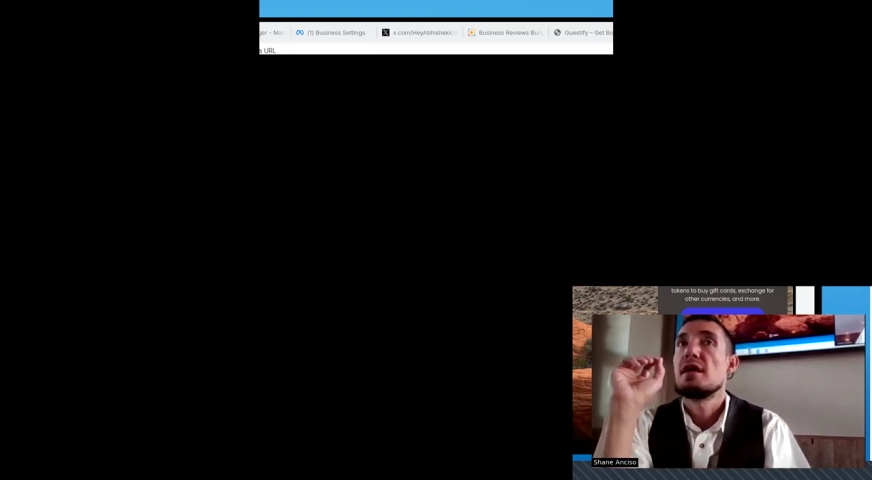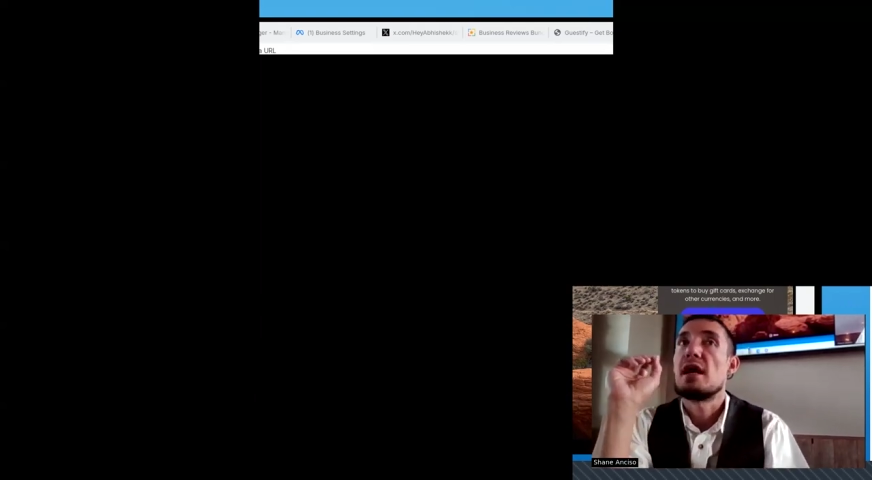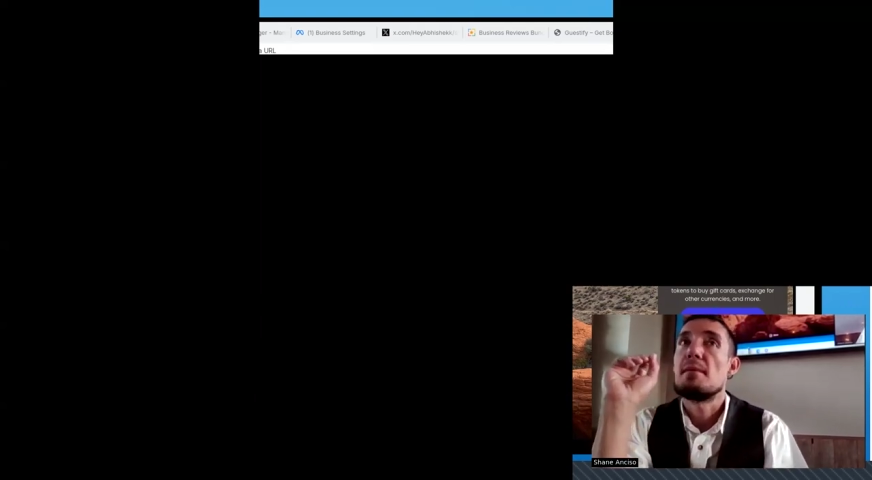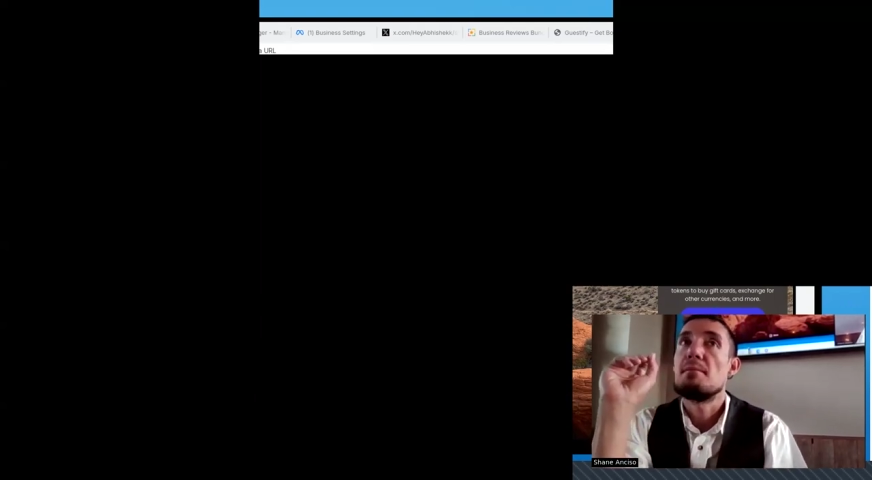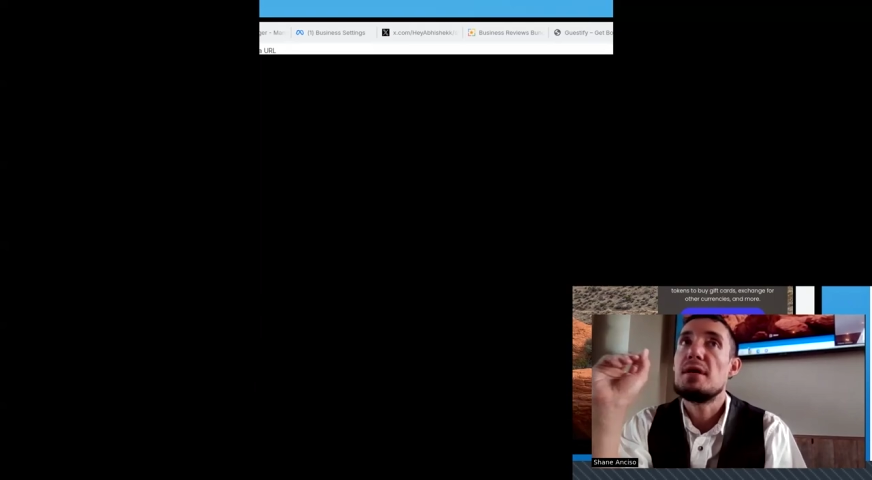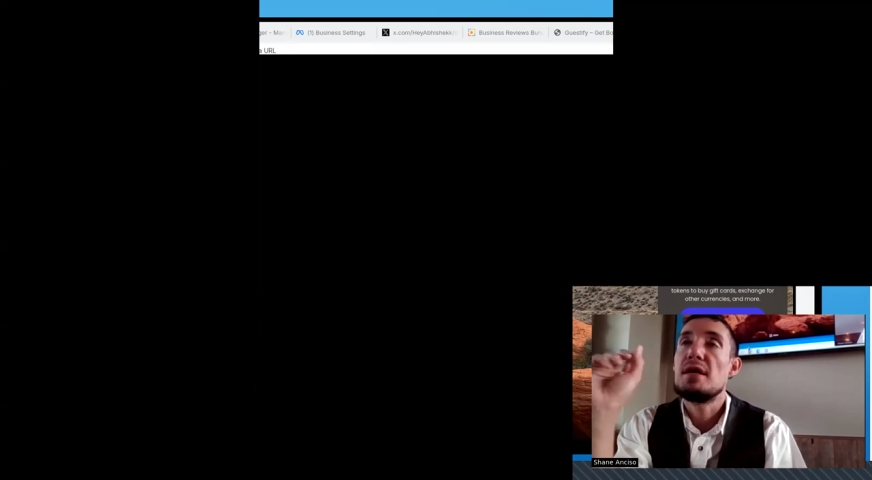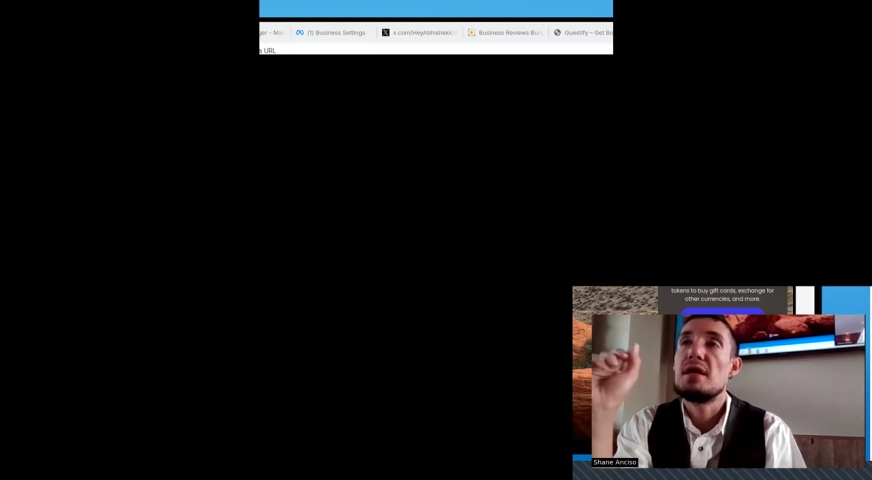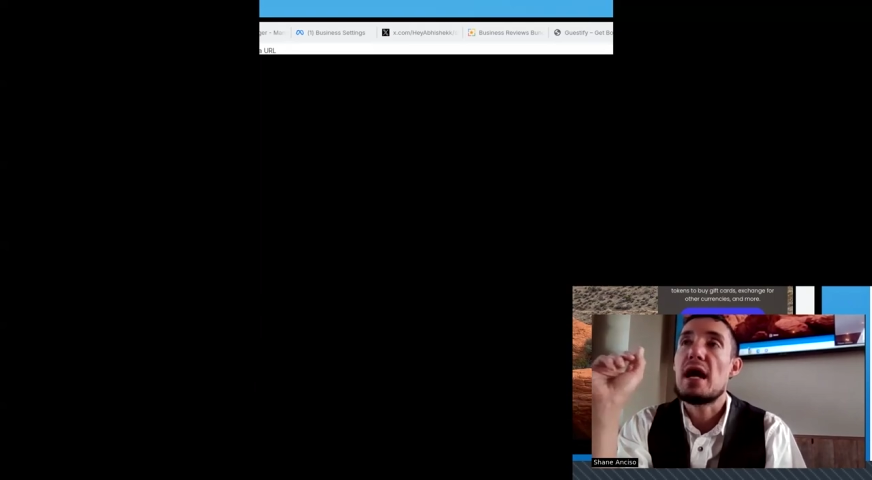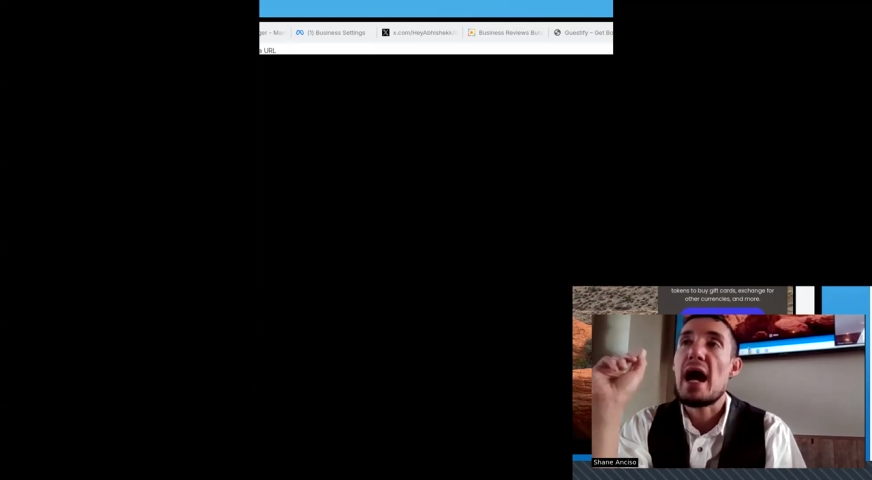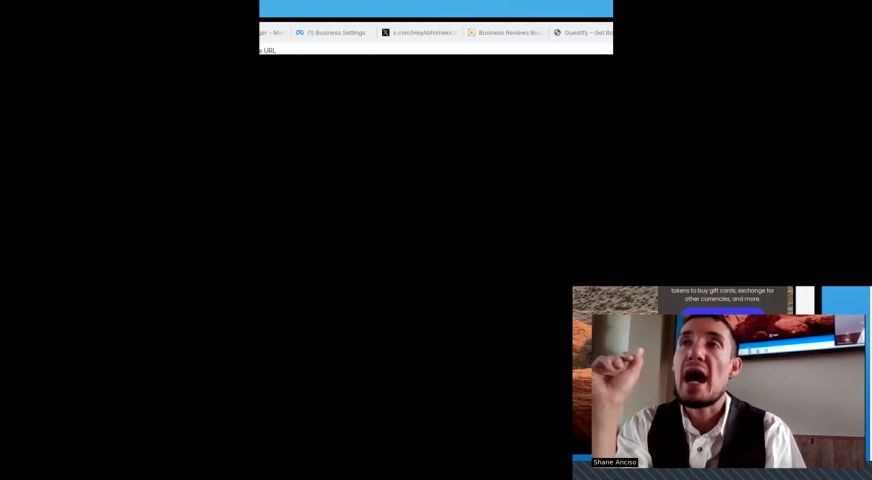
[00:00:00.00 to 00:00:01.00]
can
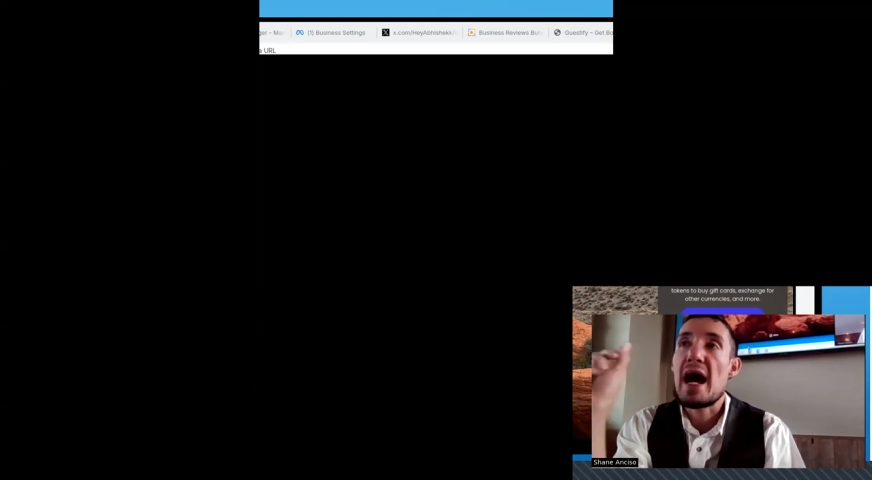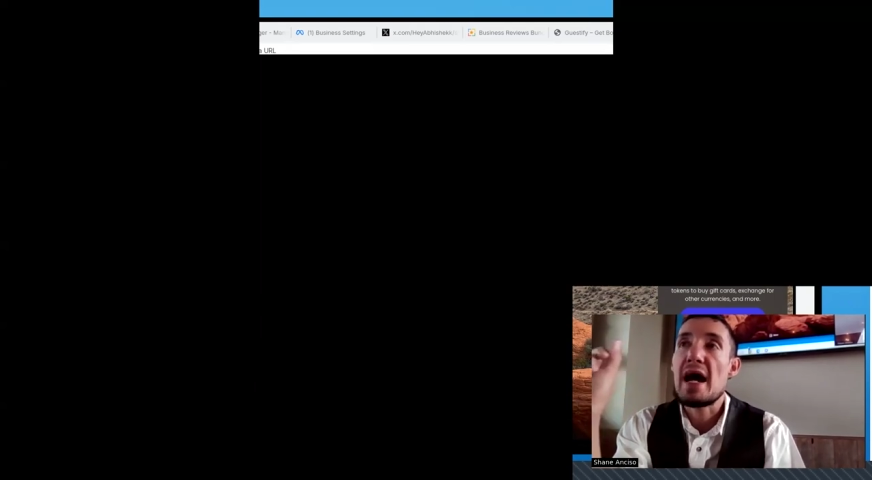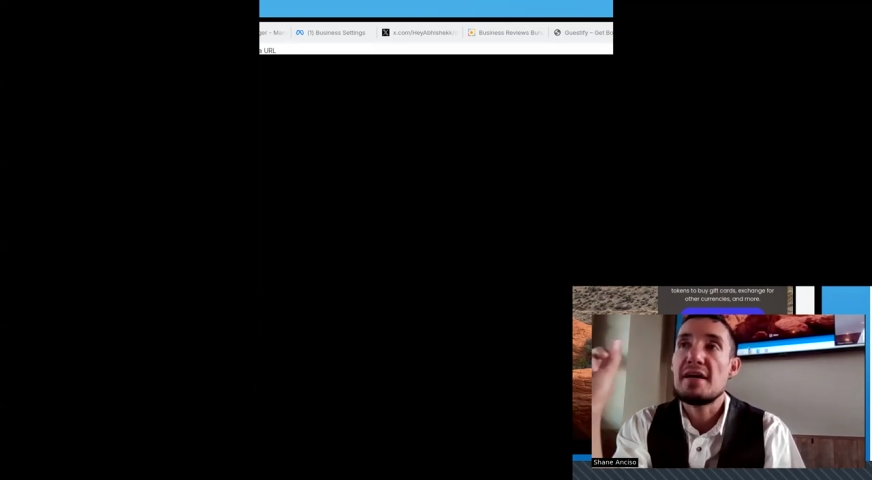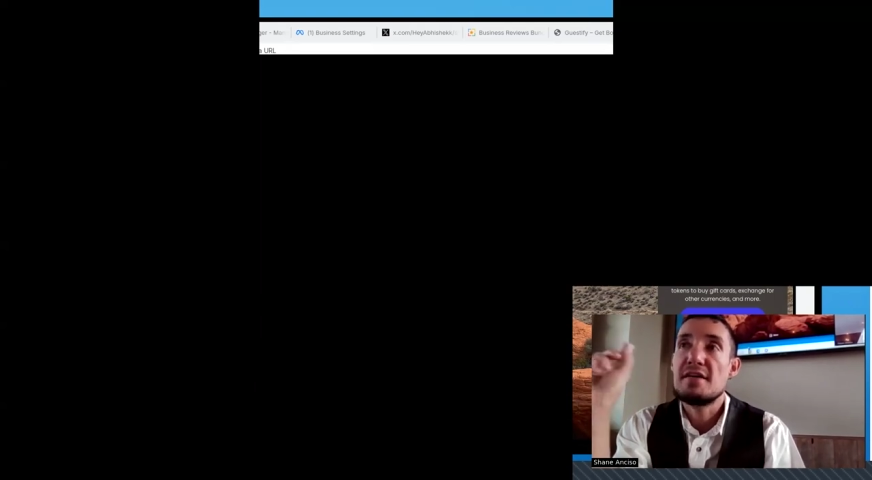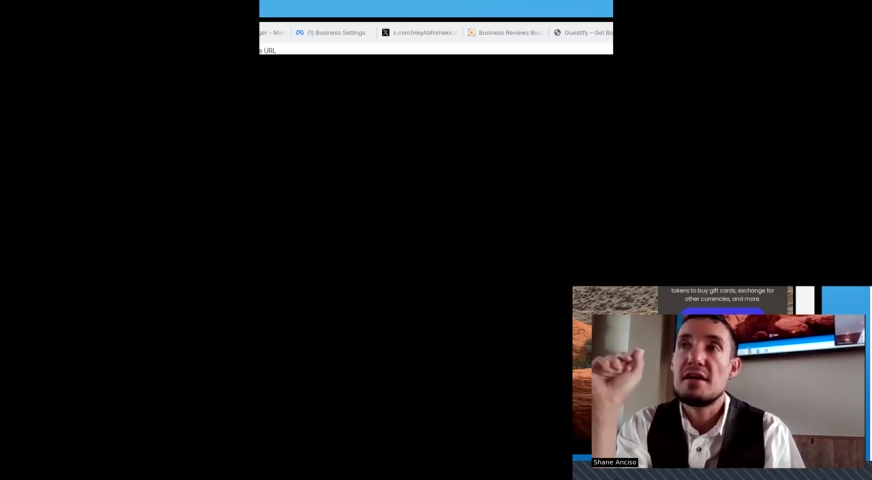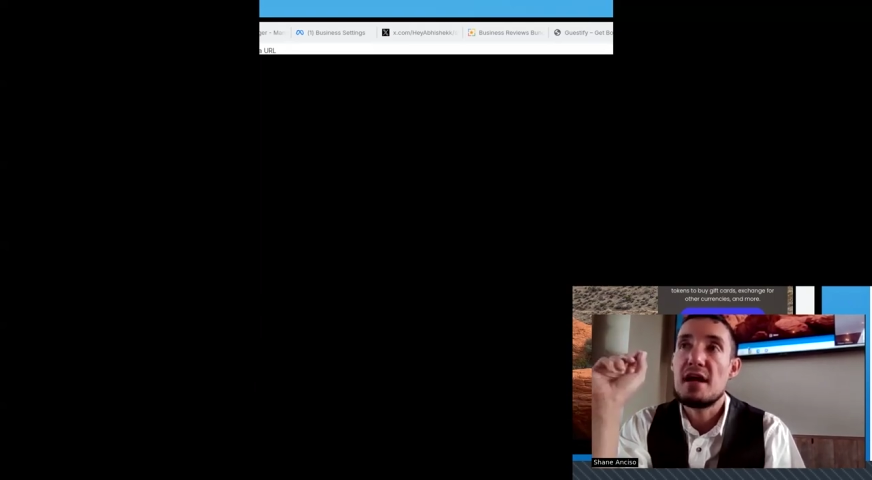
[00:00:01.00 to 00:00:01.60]
be hacked